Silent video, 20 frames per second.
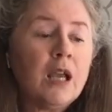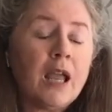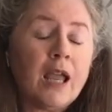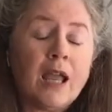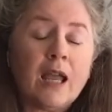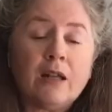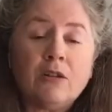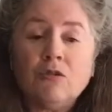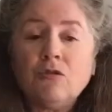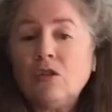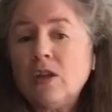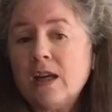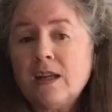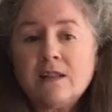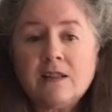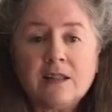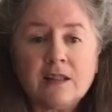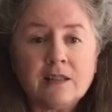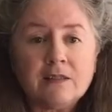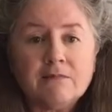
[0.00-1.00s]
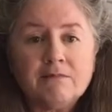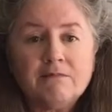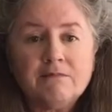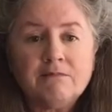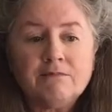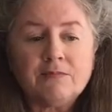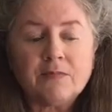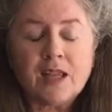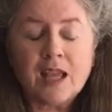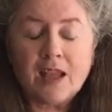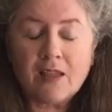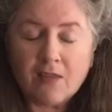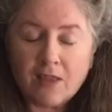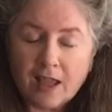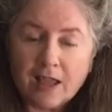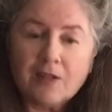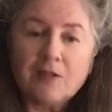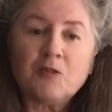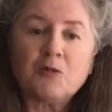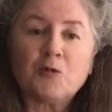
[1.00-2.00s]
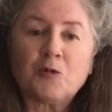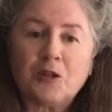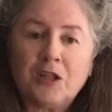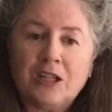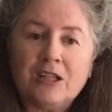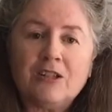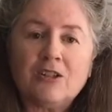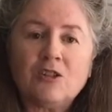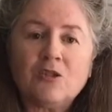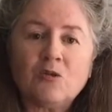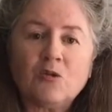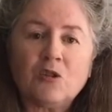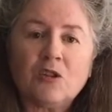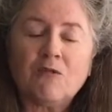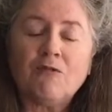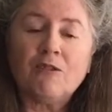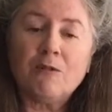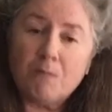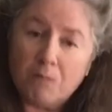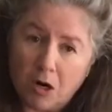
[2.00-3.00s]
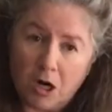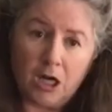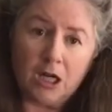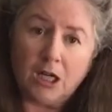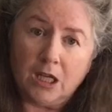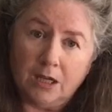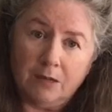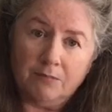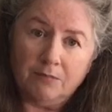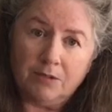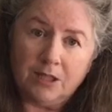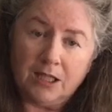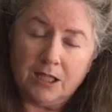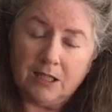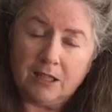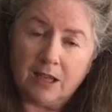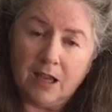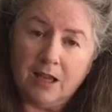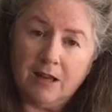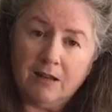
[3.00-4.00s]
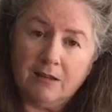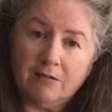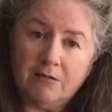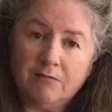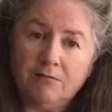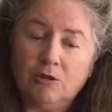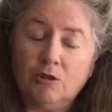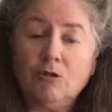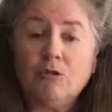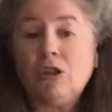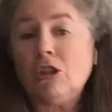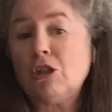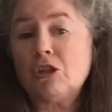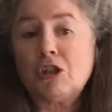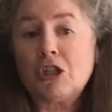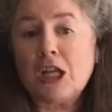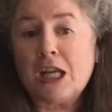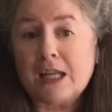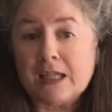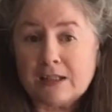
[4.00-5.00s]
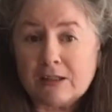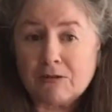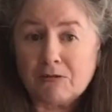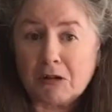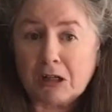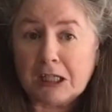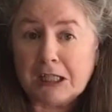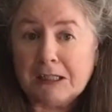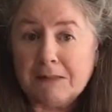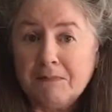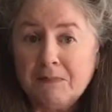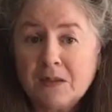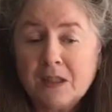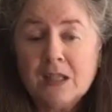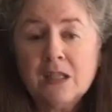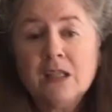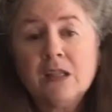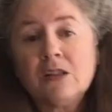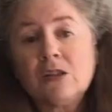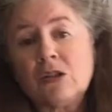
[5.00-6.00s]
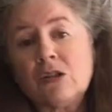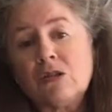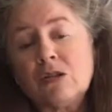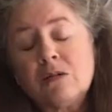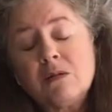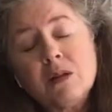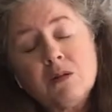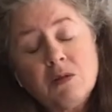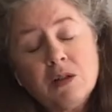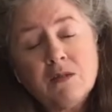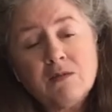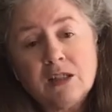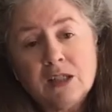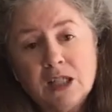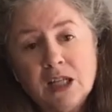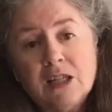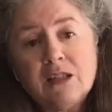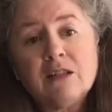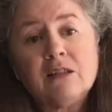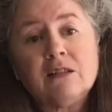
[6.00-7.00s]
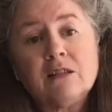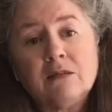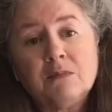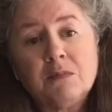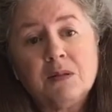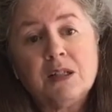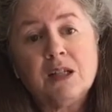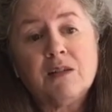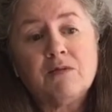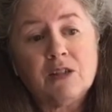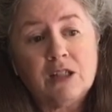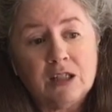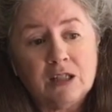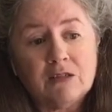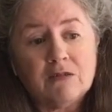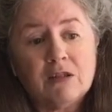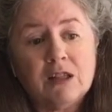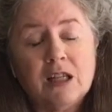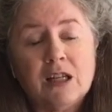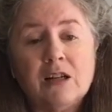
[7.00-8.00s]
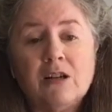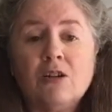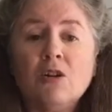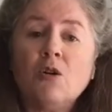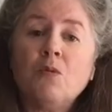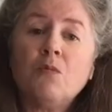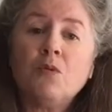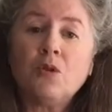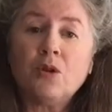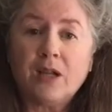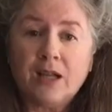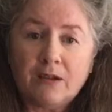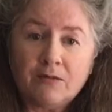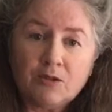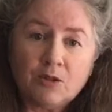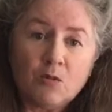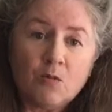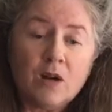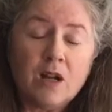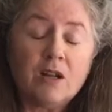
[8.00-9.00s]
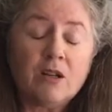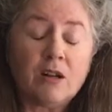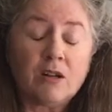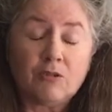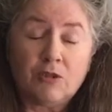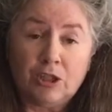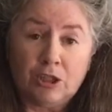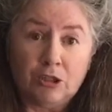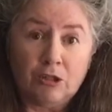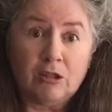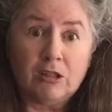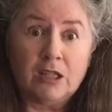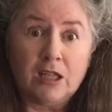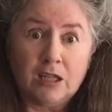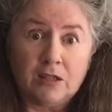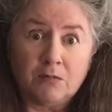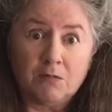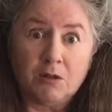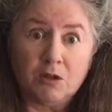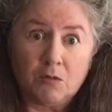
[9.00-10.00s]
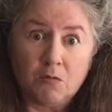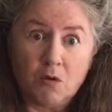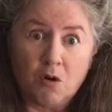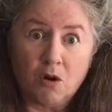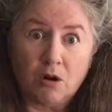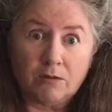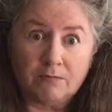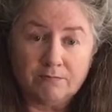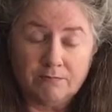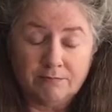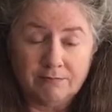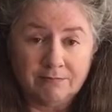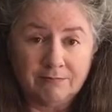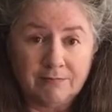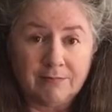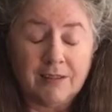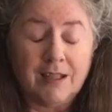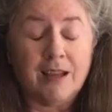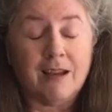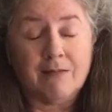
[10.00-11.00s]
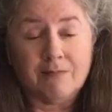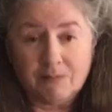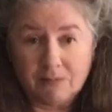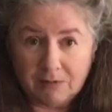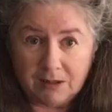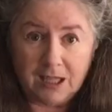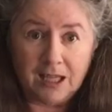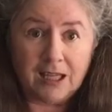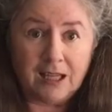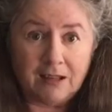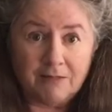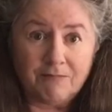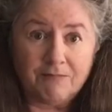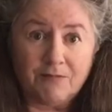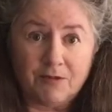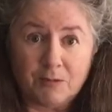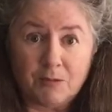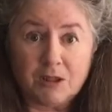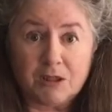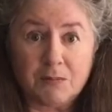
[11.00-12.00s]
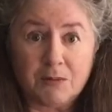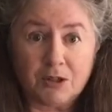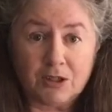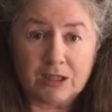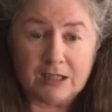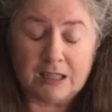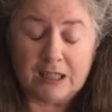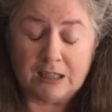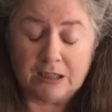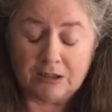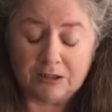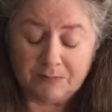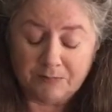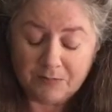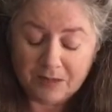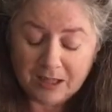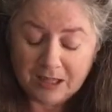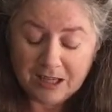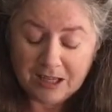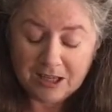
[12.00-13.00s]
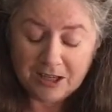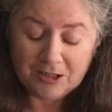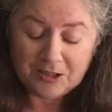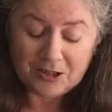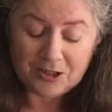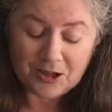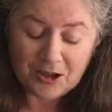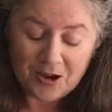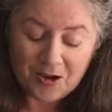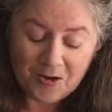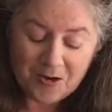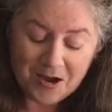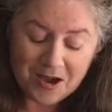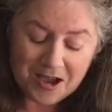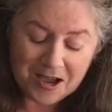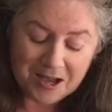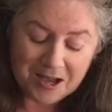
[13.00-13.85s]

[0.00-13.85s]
and you taste it. And then here's where the fun part comes. It's kind of do it to your taste, right? So sometimes you have to taste a little bit of it here and there, and oh boy, after a while, I don't think you can taste much more. Yeah, take it from experience here. So